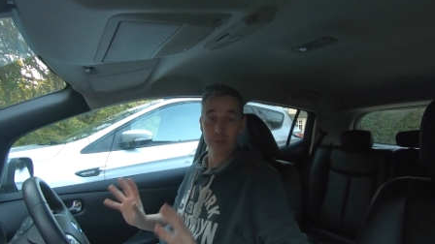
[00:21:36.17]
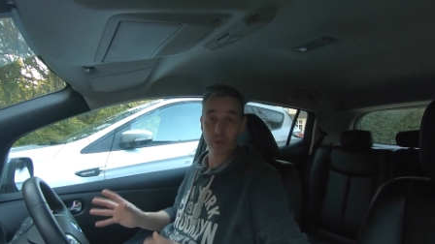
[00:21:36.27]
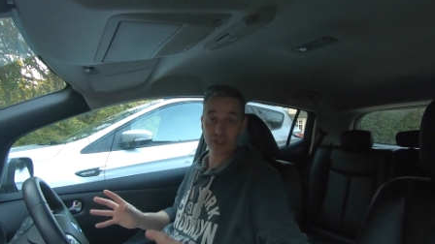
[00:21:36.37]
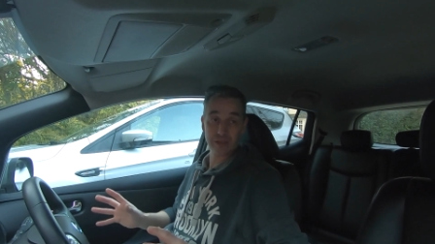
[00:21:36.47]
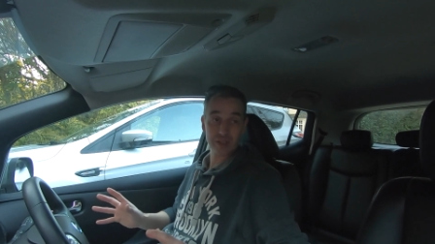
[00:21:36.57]

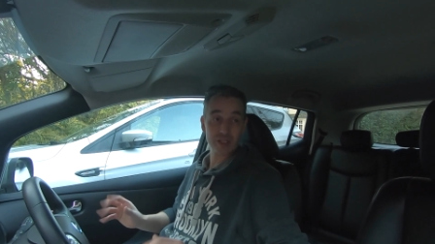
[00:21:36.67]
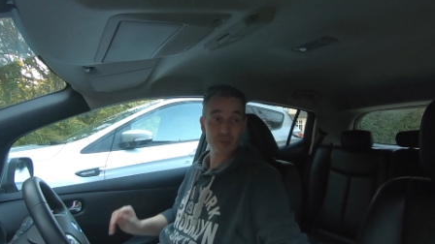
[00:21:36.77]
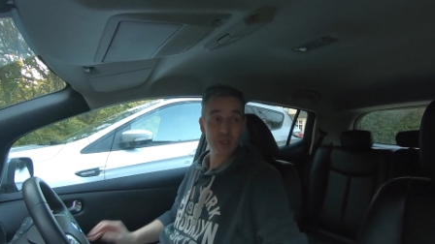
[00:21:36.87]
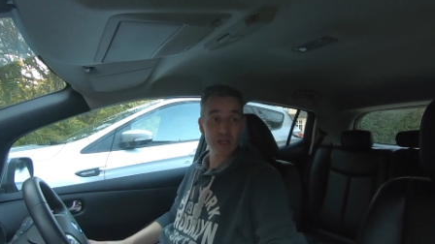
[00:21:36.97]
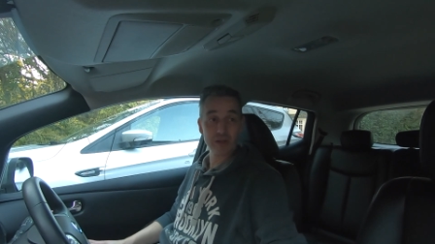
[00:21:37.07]
Positive
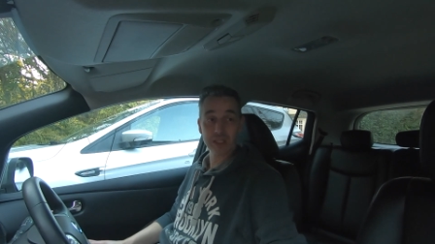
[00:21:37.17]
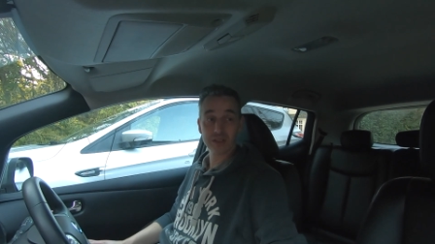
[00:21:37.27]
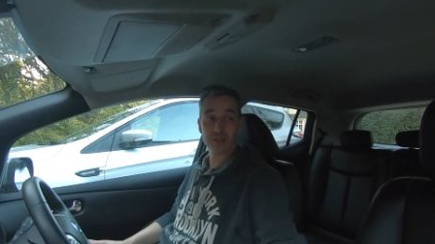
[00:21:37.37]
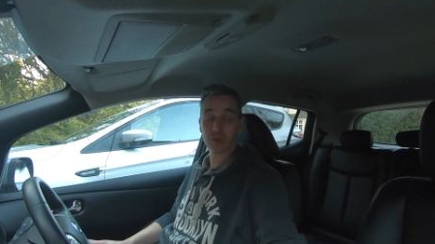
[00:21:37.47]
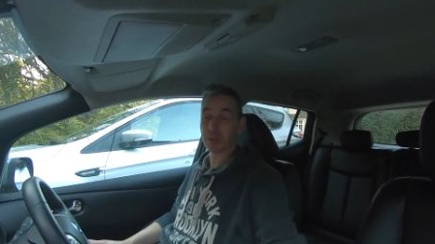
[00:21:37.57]

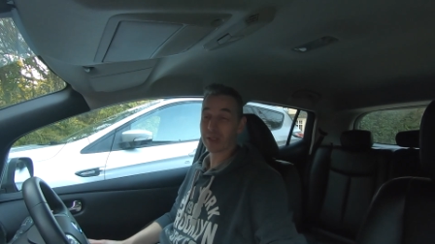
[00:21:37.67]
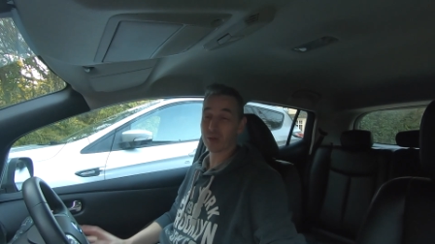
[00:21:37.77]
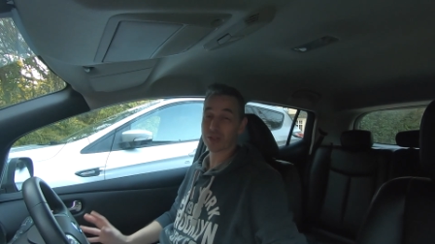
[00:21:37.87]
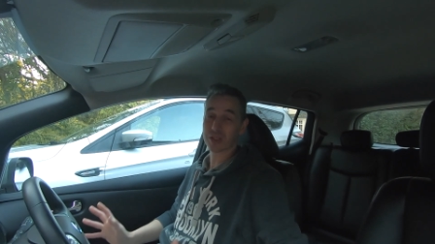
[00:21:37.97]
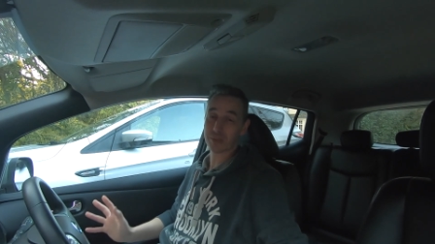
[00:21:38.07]
experience, probably
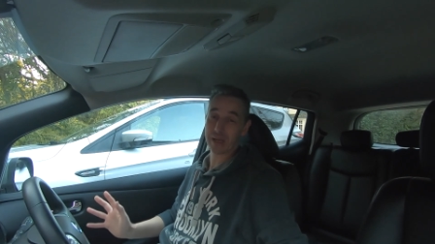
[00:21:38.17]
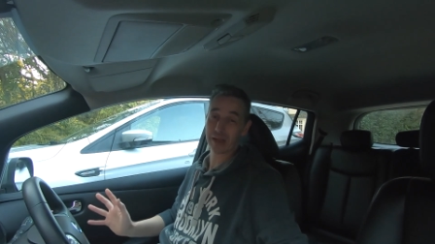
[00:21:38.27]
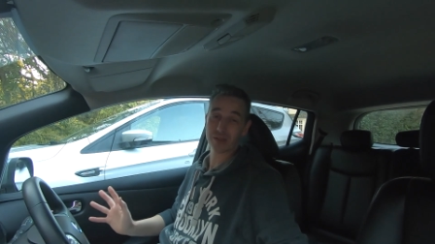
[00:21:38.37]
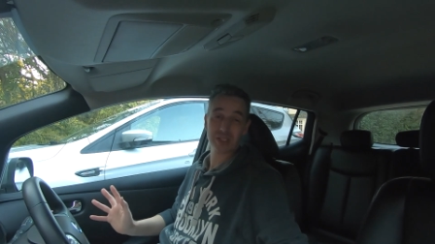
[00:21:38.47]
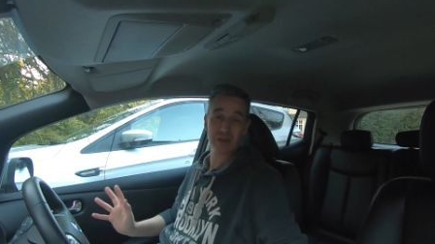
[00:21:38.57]
cost us
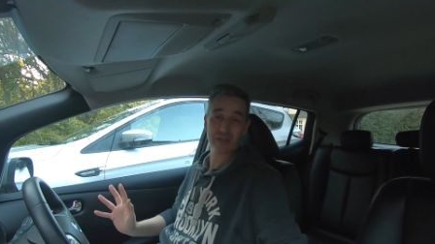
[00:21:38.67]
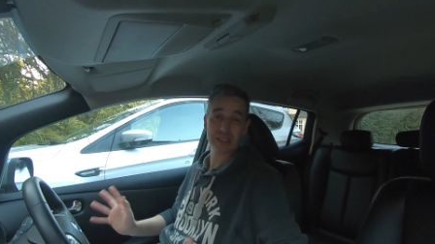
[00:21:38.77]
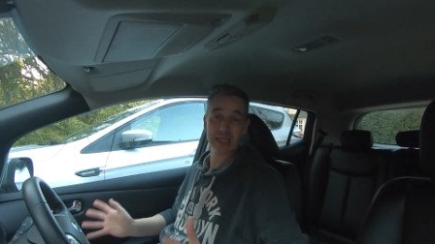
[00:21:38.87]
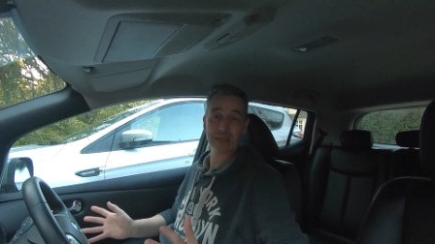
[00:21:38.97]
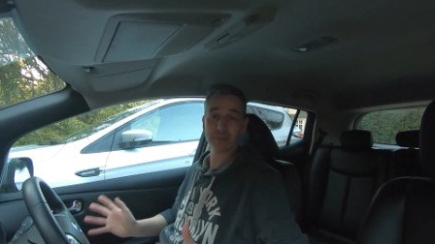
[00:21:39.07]
about
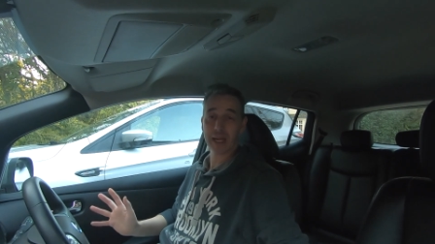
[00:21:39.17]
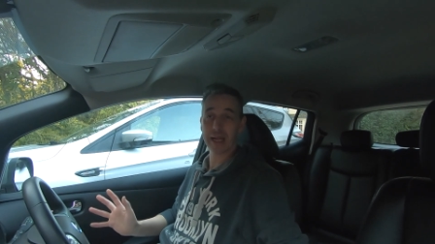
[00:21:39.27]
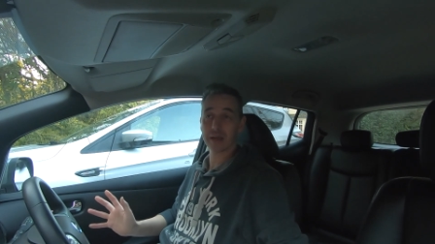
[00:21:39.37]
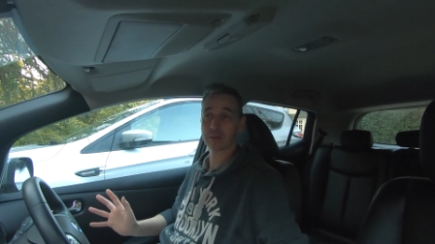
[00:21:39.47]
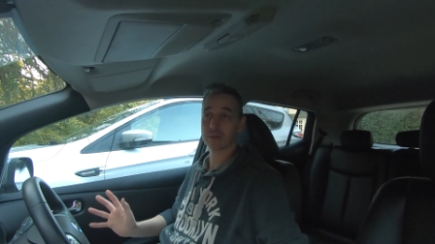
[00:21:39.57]

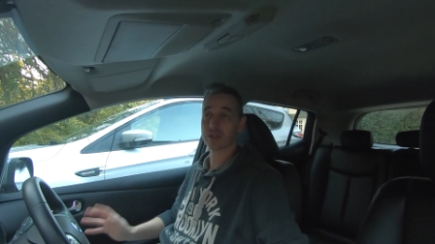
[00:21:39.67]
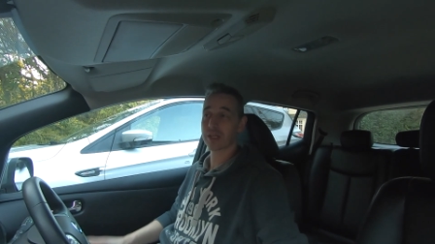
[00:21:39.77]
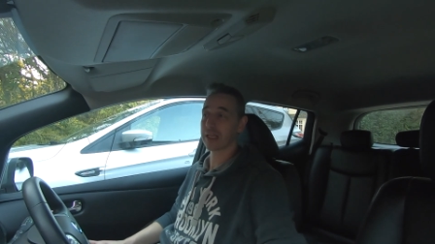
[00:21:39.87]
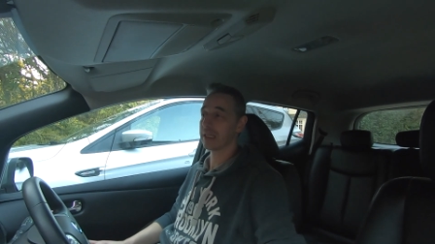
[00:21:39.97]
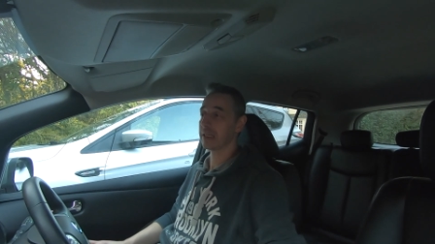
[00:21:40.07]

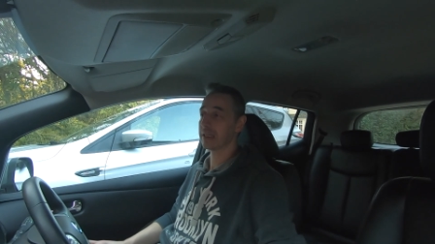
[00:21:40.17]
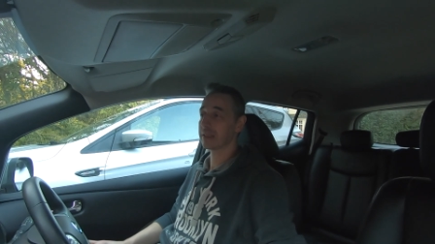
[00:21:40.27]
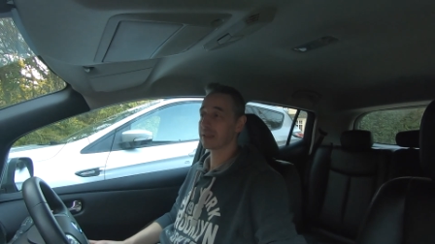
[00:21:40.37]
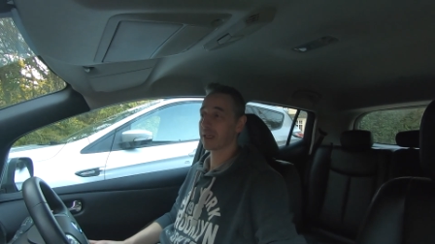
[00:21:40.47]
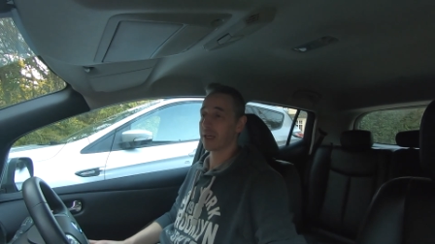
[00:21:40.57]
£17
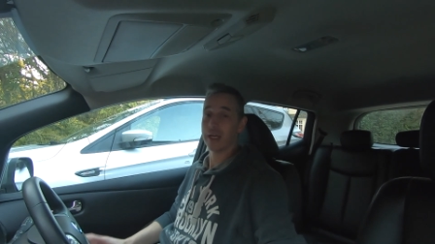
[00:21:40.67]
in